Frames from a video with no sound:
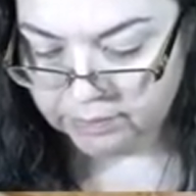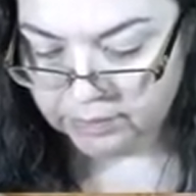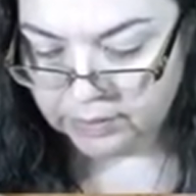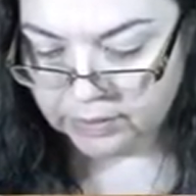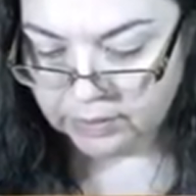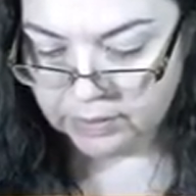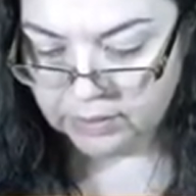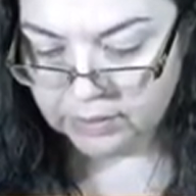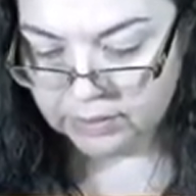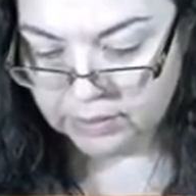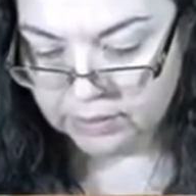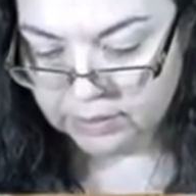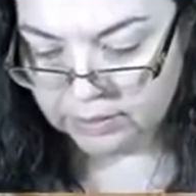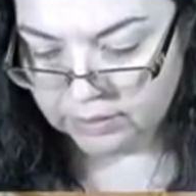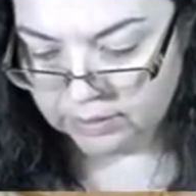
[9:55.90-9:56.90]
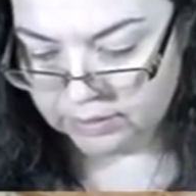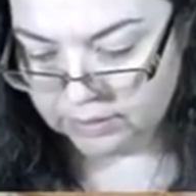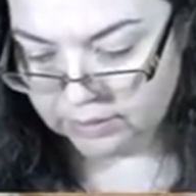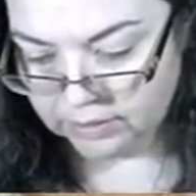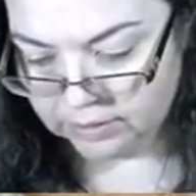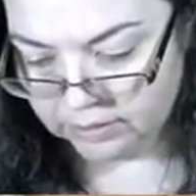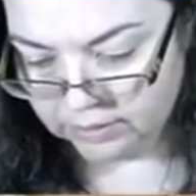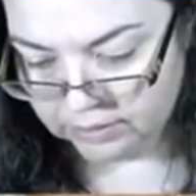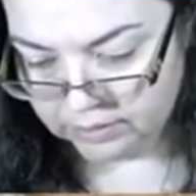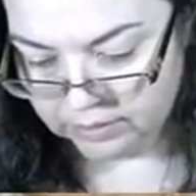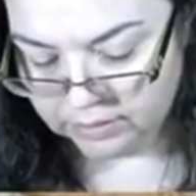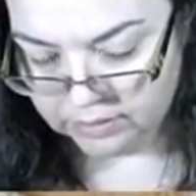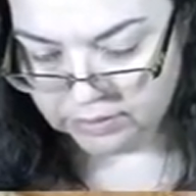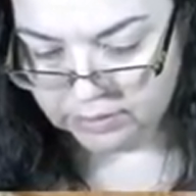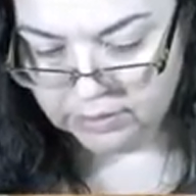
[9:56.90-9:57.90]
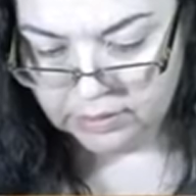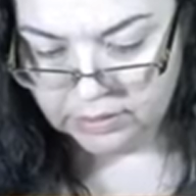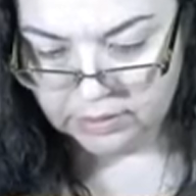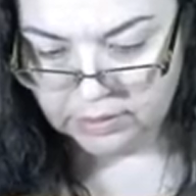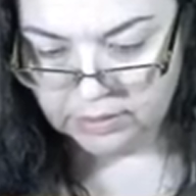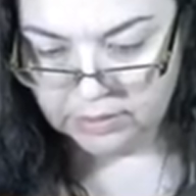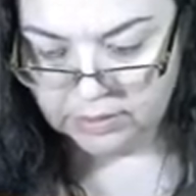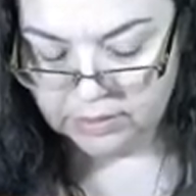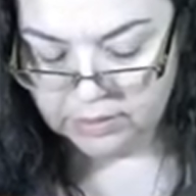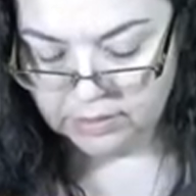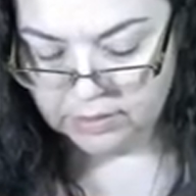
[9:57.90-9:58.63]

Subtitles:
Nobody speaks.